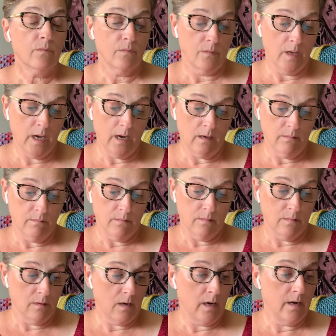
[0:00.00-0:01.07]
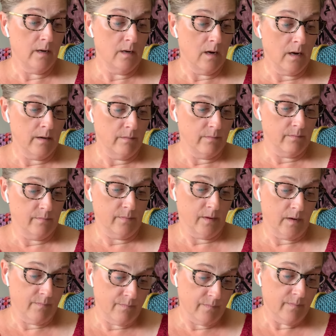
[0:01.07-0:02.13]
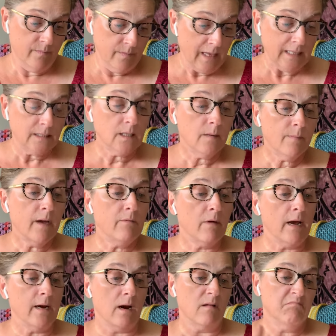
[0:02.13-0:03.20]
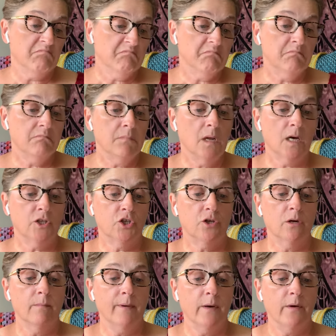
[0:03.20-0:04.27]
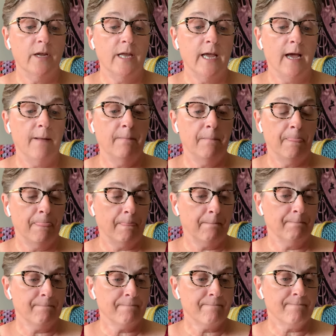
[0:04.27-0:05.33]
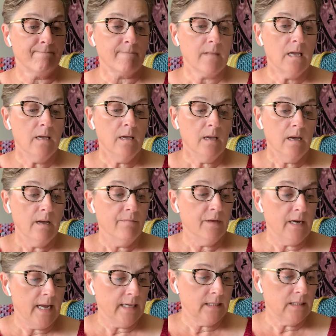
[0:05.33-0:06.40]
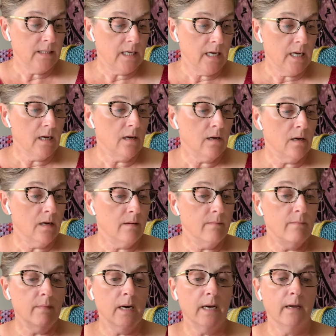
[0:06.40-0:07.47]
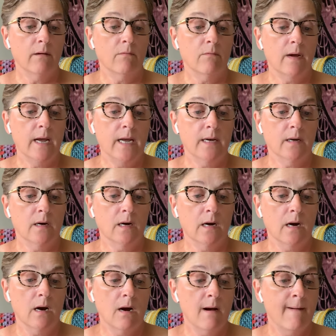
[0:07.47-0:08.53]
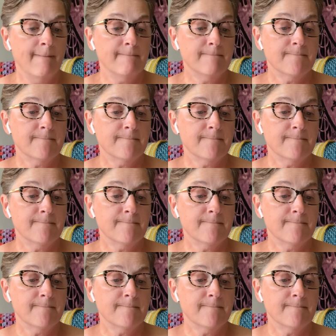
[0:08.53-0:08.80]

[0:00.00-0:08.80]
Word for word: yeah, I, I, that's on my radar. Not sure about it yet. The next thing on my radar